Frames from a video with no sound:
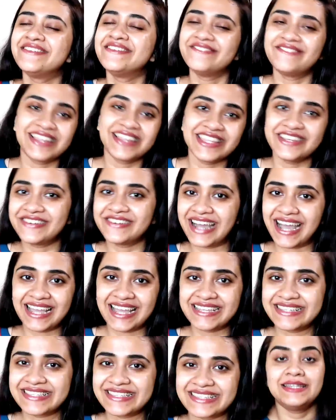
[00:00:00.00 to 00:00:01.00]
with you
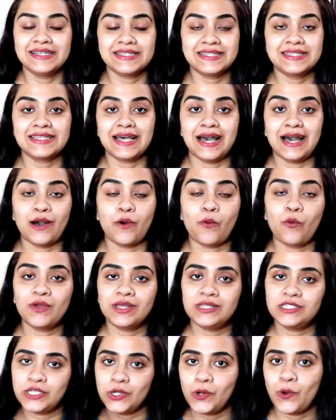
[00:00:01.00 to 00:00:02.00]
guys. This uh,
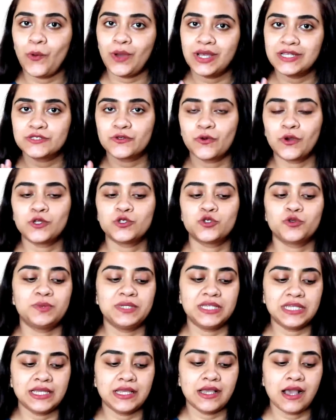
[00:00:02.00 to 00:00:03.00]
video is going to
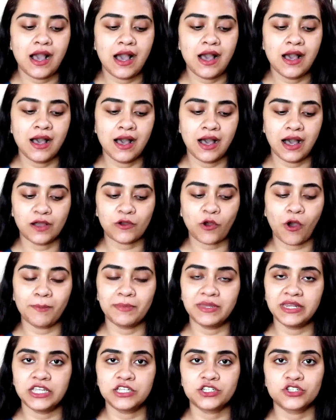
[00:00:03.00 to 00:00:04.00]
be a, a
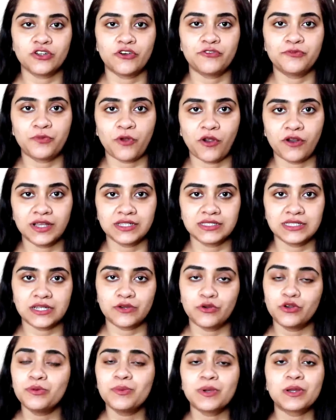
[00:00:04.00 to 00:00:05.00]
combination of products.
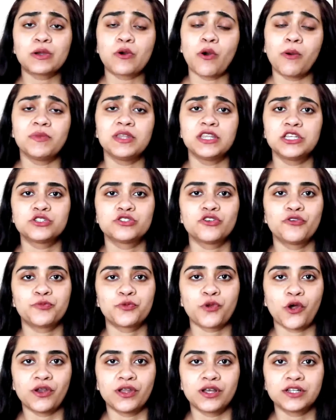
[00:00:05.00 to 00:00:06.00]
They're going to be a combination
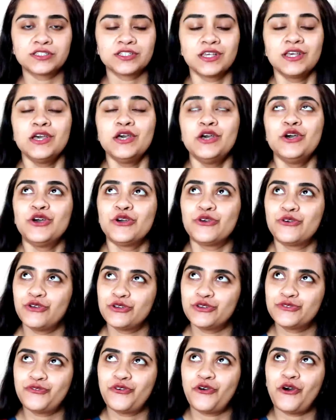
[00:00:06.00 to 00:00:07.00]
of products
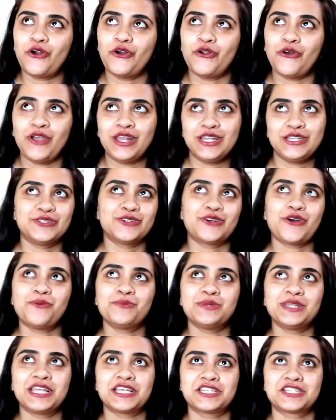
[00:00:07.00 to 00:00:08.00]
good for oily to
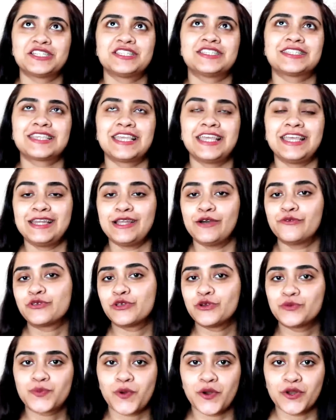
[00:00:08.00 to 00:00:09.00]
combination skin, a
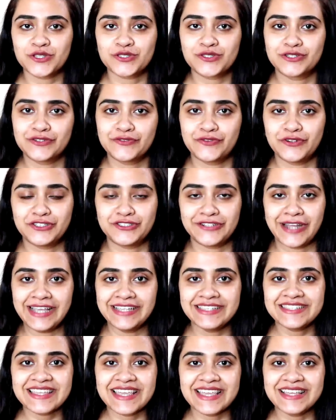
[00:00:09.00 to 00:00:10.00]
few products good for
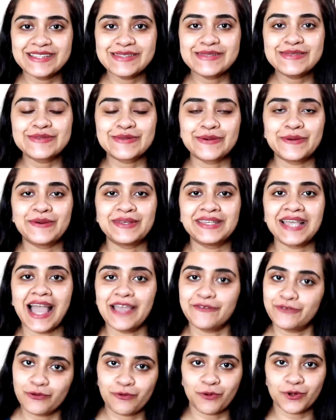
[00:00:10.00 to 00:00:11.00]
dry skin. So
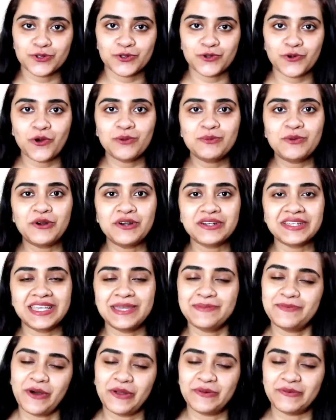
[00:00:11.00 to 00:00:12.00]
yeah, if you want to know more,
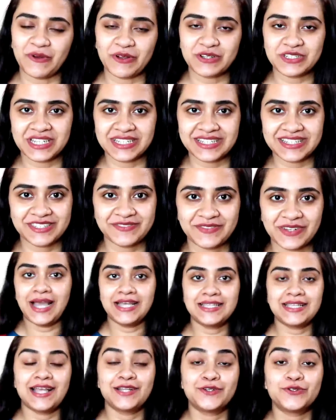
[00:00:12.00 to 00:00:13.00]
keep on watching this
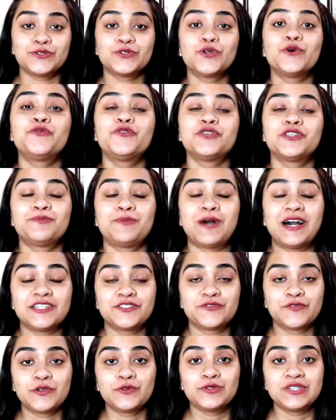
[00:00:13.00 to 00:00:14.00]
video. I don't know, for the
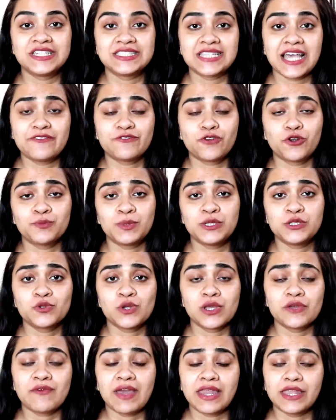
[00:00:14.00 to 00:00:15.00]
past few days I have not been
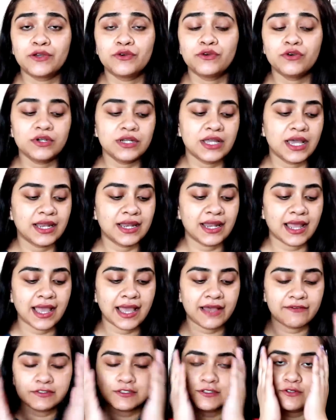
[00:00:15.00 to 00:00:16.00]
doing very good and I
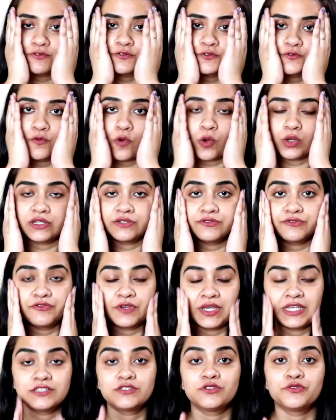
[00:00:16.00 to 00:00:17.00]
have a swollen
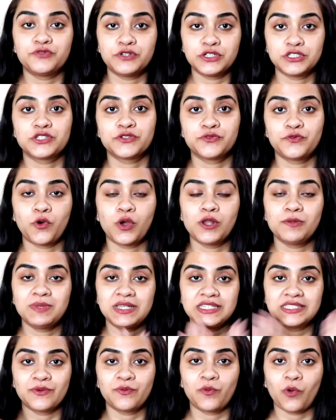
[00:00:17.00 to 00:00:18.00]
face, so first of all
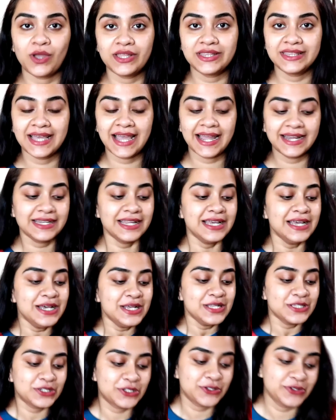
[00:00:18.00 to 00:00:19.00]
please avoid that.
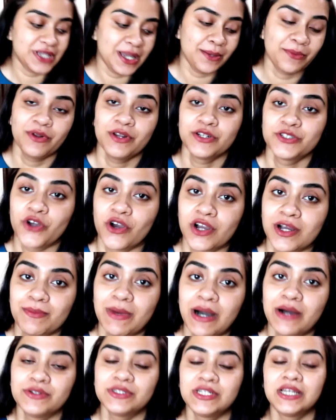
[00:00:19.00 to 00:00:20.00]
So today I'm going to talk
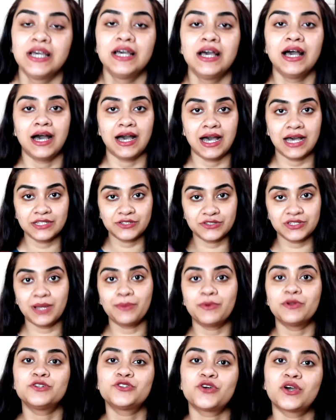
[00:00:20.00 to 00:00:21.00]
about uh, today
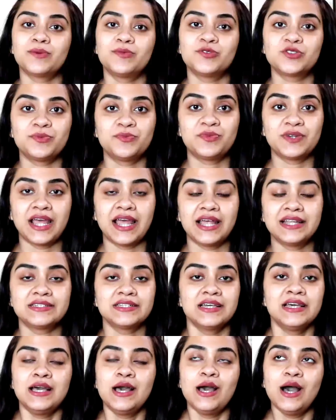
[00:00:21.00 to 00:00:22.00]
I'm going to talk about a
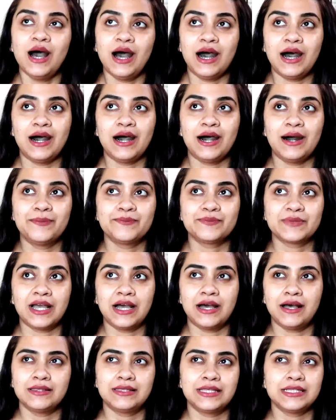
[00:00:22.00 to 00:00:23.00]
brand. Um,
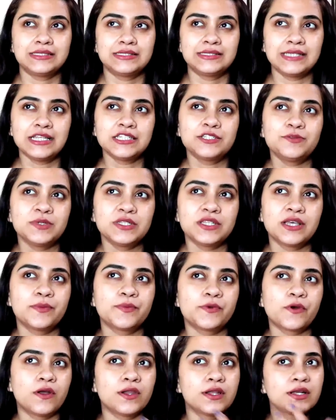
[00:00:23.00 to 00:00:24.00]
uh, they sent me
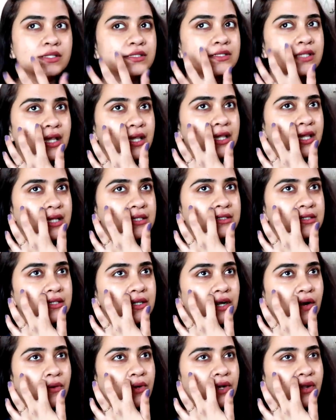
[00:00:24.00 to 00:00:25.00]
their products I guess
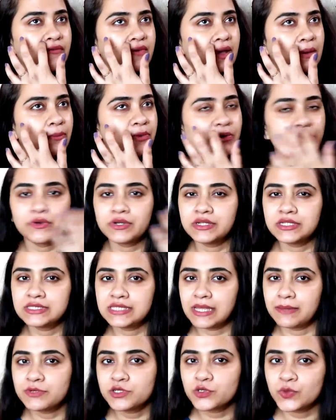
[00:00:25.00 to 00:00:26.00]
around November or
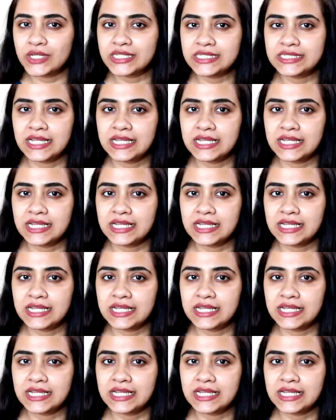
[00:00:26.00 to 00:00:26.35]
December twenty